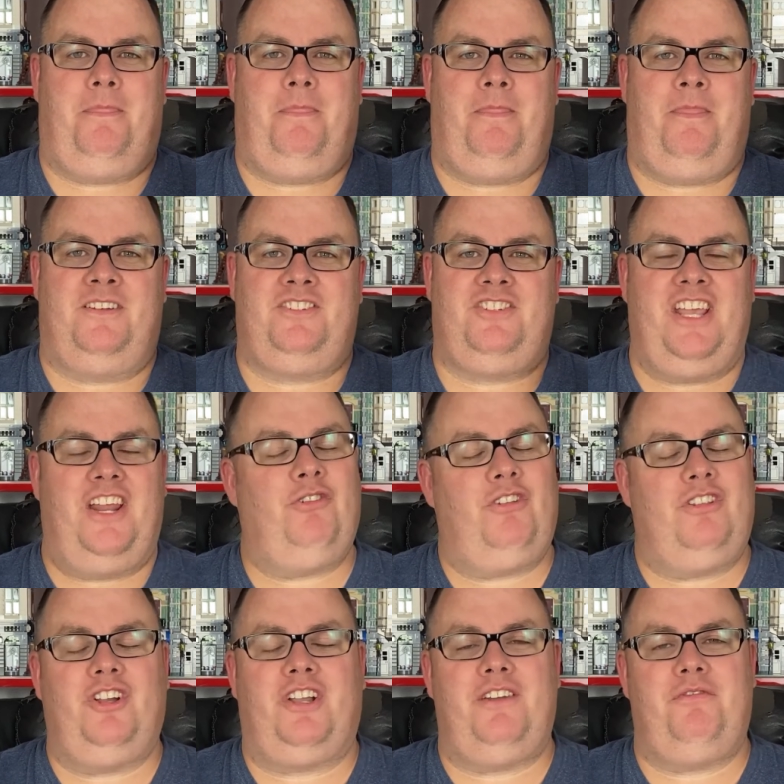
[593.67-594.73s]
the general
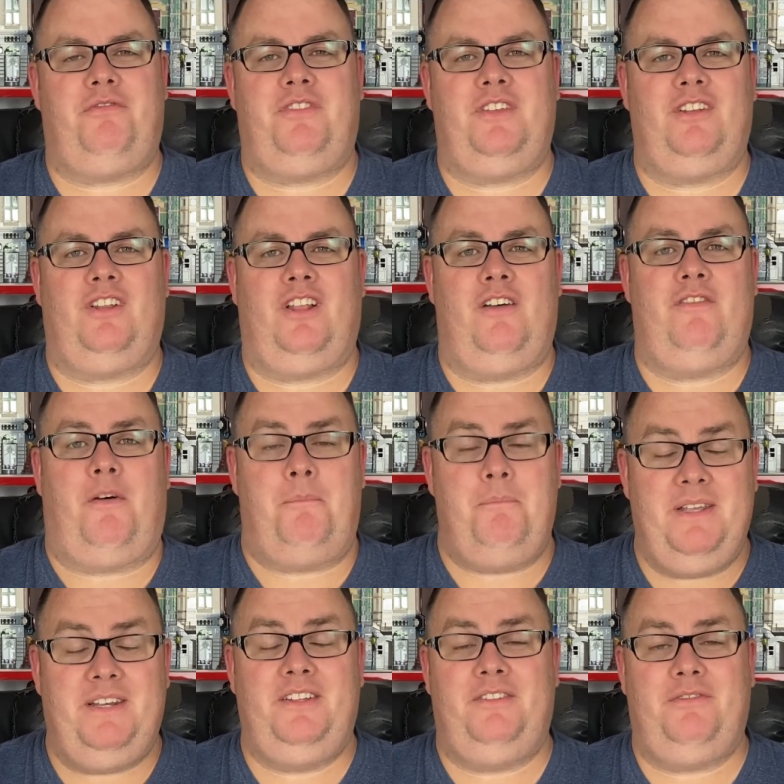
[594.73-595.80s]
look and feel of a
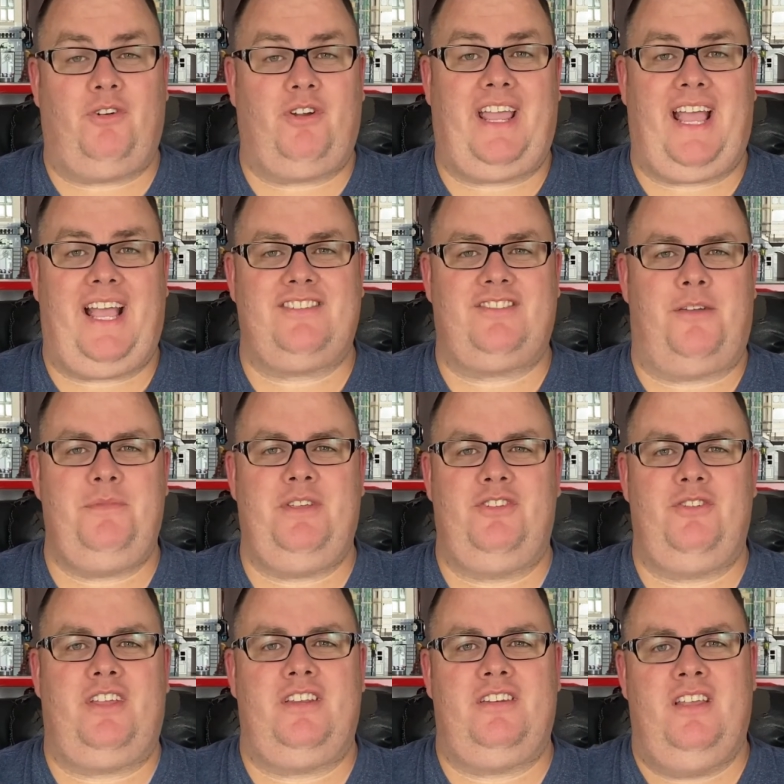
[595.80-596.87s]
medieval castle. I mean,
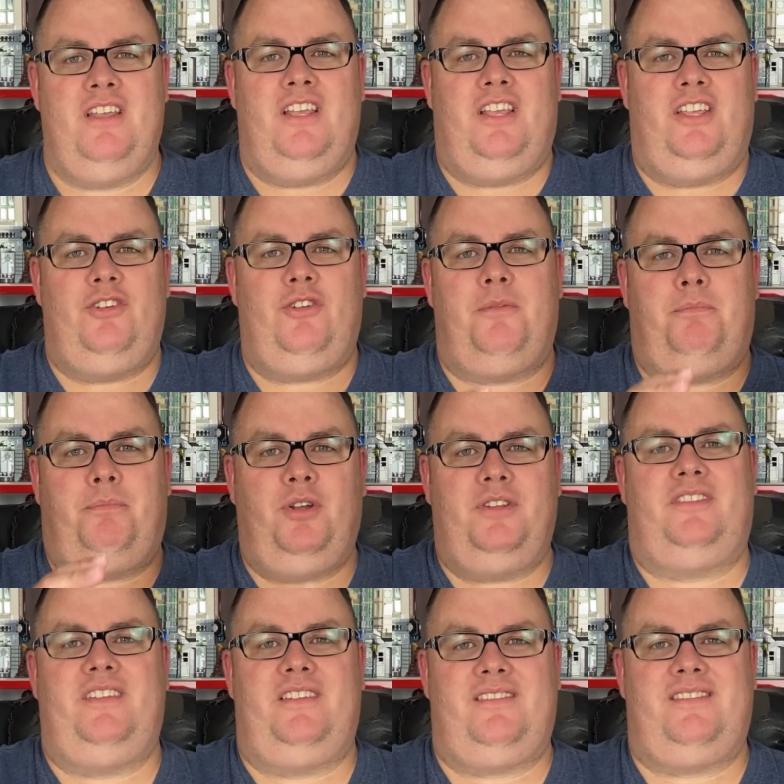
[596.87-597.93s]
you could
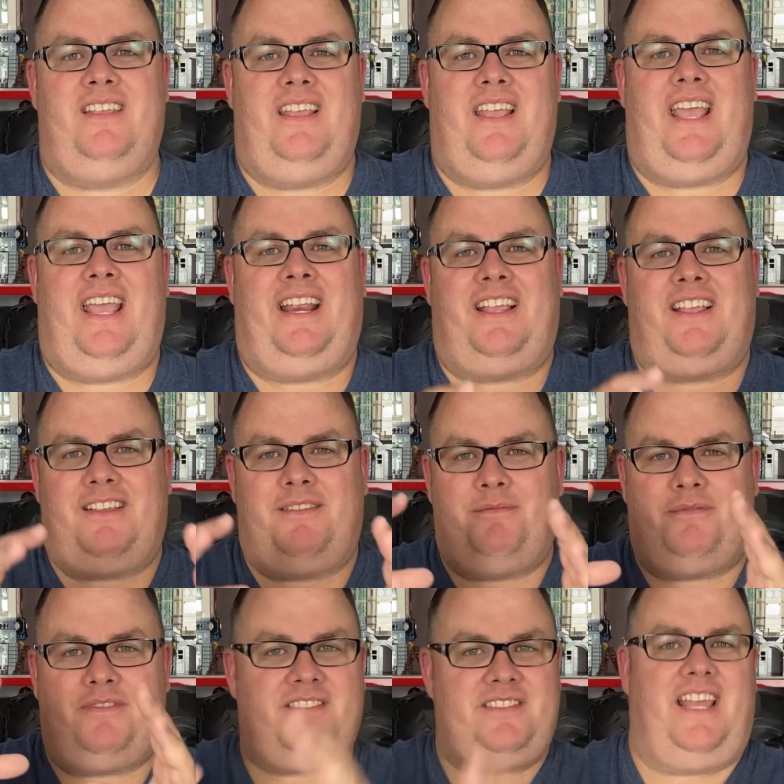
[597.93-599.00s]
put this and
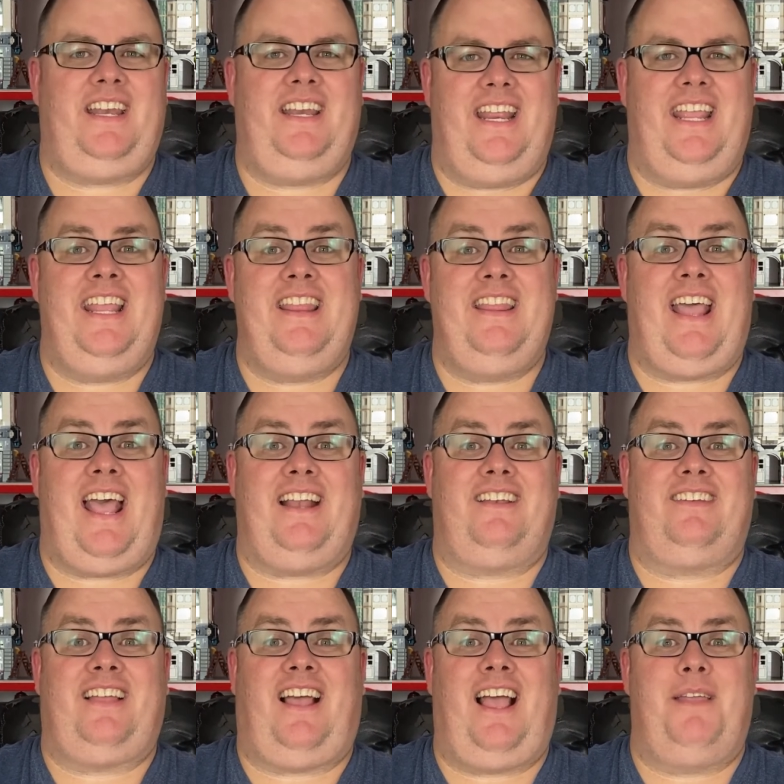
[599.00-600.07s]
set it in
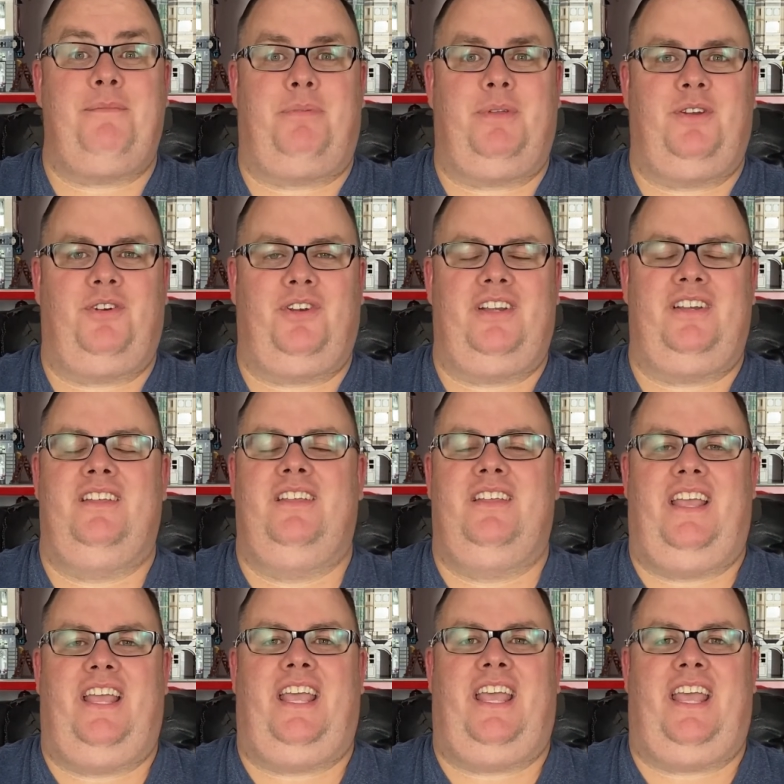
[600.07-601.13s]
that time period
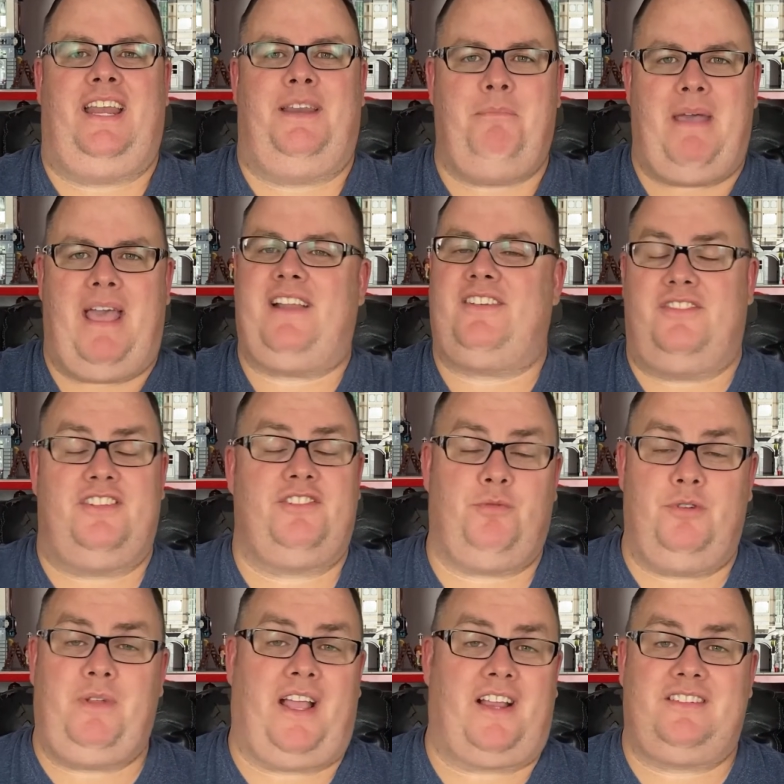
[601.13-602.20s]
and imagine this
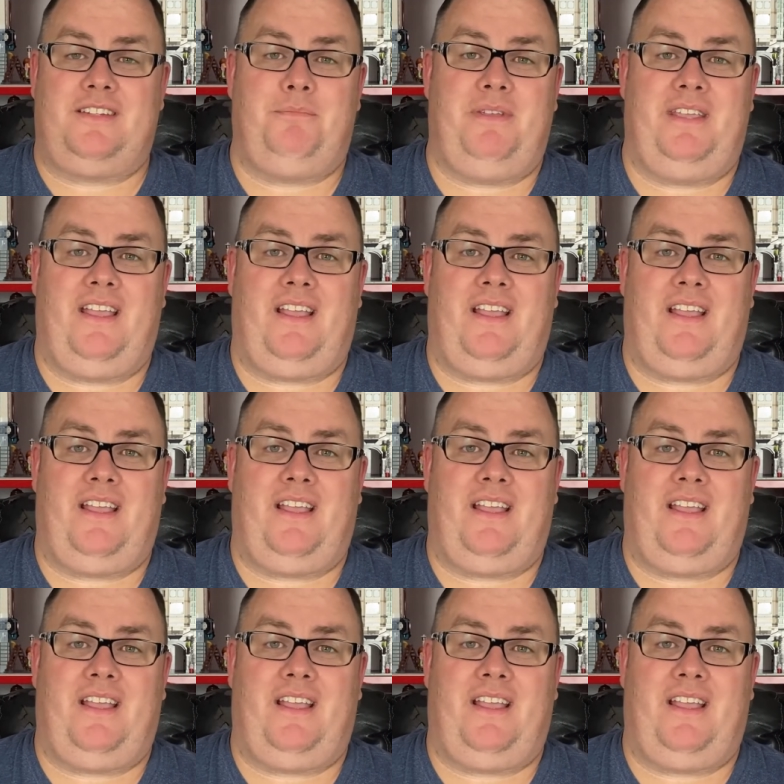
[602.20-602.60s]
would actually be a